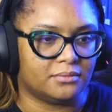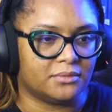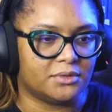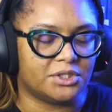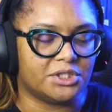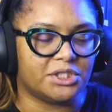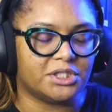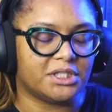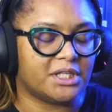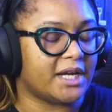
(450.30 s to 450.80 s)

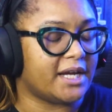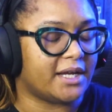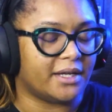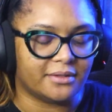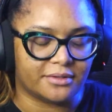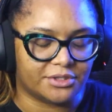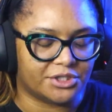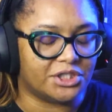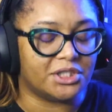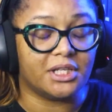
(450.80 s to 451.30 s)
She
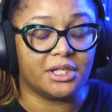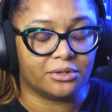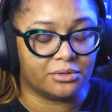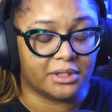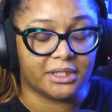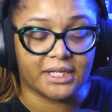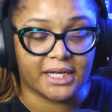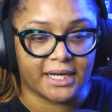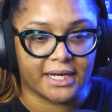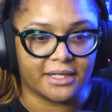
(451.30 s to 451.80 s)
can't. She literally
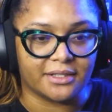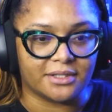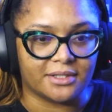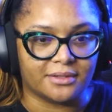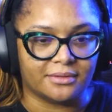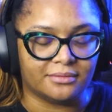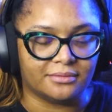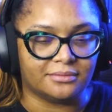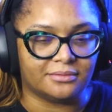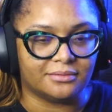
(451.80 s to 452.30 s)
can't.
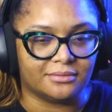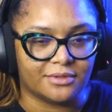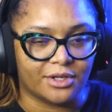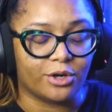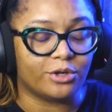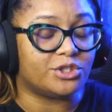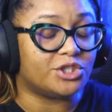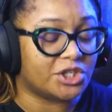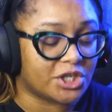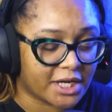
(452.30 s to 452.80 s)
Her
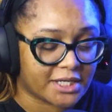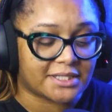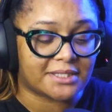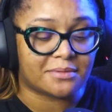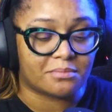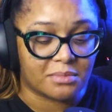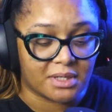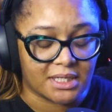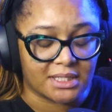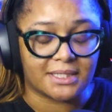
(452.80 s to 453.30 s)
chest
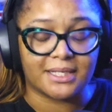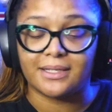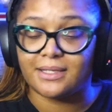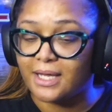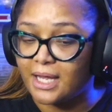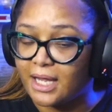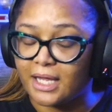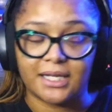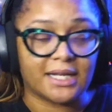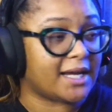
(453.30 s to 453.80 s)
meat
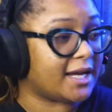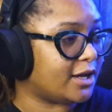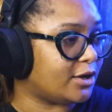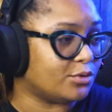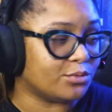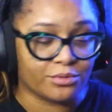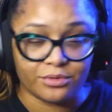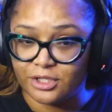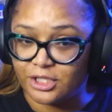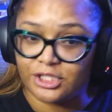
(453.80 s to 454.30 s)
can't
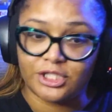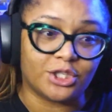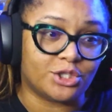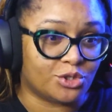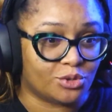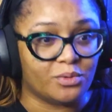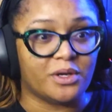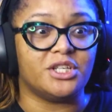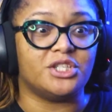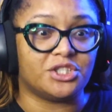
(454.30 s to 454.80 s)
handle the
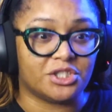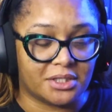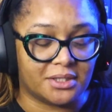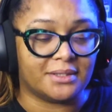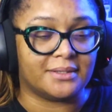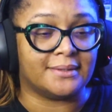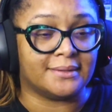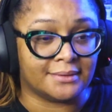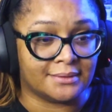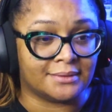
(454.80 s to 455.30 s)
situation.
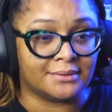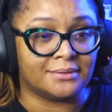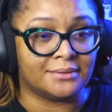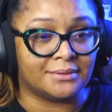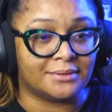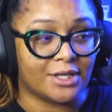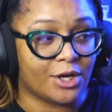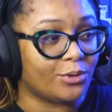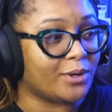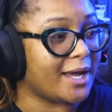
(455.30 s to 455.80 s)

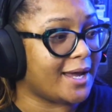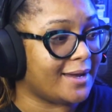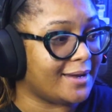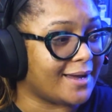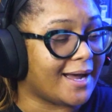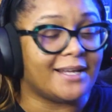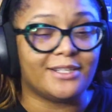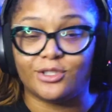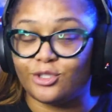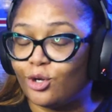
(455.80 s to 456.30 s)
Okay,
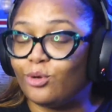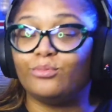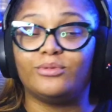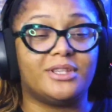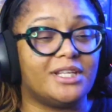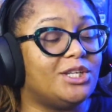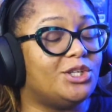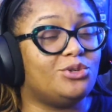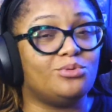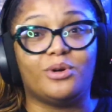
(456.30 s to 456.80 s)
I don't
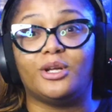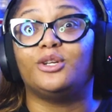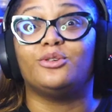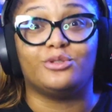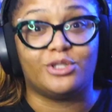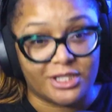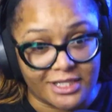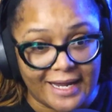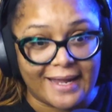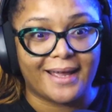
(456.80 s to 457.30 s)
think you
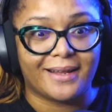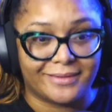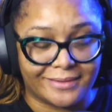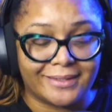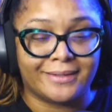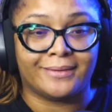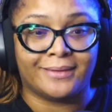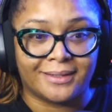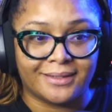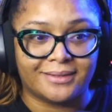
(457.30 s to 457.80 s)
understand.
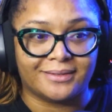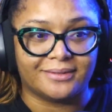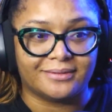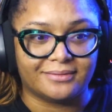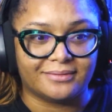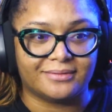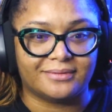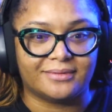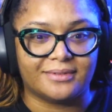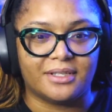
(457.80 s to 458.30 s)

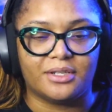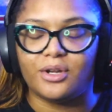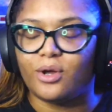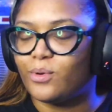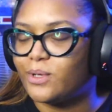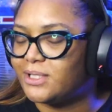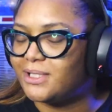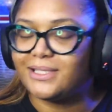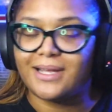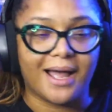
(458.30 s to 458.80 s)
No,
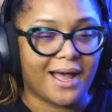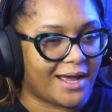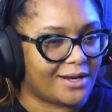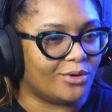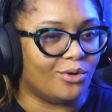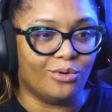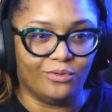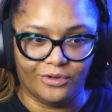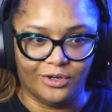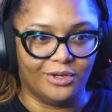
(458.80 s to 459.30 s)
it's not
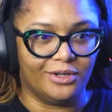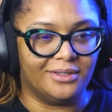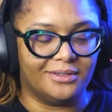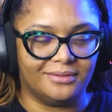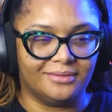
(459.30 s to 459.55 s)
over.